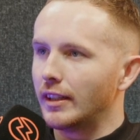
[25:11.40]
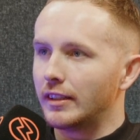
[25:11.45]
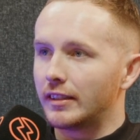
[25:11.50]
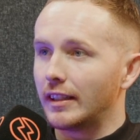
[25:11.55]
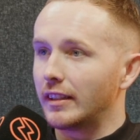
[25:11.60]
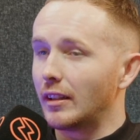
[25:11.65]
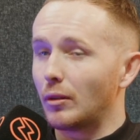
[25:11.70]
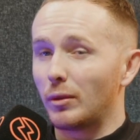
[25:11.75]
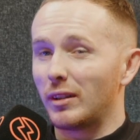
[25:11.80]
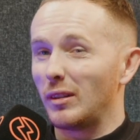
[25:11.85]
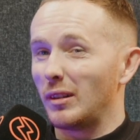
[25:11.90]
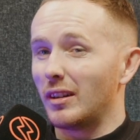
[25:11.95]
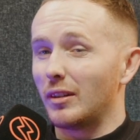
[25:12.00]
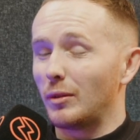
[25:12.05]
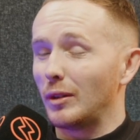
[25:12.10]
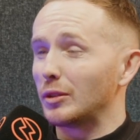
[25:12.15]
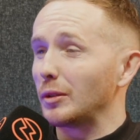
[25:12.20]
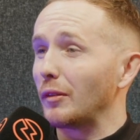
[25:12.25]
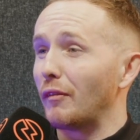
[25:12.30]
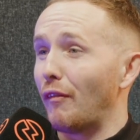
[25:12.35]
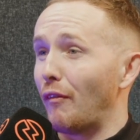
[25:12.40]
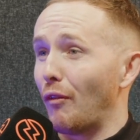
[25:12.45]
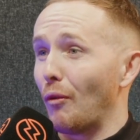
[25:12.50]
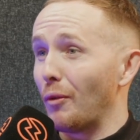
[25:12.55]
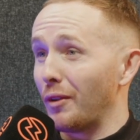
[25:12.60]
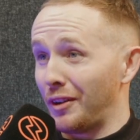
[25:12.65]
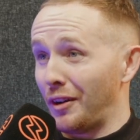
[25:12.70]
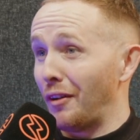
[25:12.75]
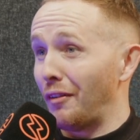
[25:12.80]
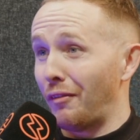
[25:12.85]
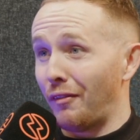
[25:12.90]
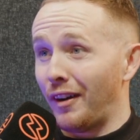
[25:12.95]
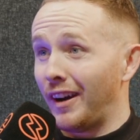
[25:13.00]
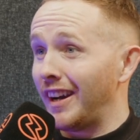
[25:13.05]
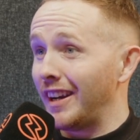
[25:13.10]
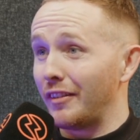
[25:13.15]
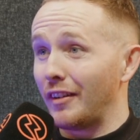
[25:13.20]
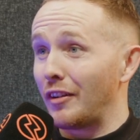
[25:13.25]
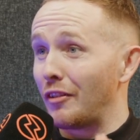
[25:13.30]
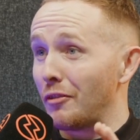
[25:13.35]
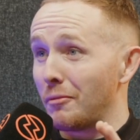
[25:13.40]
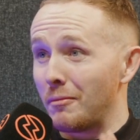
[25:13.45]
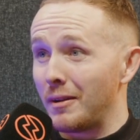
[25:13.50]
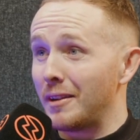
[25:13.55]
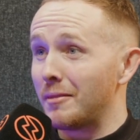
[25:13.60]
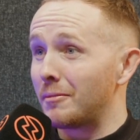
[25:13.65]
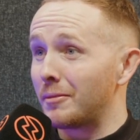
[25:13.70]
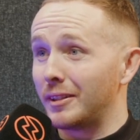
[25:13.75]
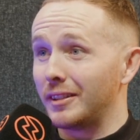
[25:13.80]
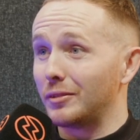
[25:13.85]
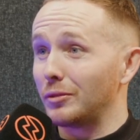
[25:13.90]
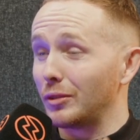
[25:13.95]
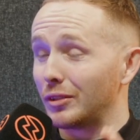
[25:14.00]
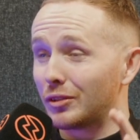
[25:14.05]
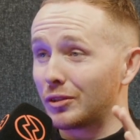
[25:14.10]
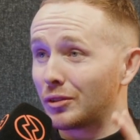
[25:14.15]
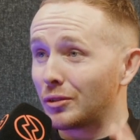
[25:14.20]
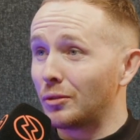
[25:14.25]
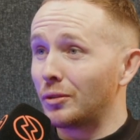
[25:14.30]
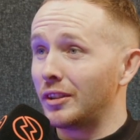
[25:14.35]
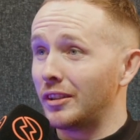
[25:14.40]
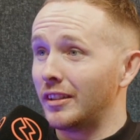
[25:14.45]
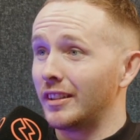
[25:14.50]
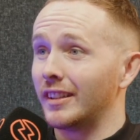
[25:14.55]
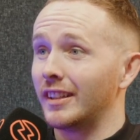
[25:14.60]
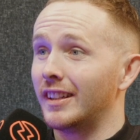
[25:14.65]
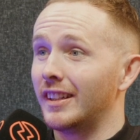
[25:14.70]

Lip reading: He said that when I was like 4 or 5. I remember it so young.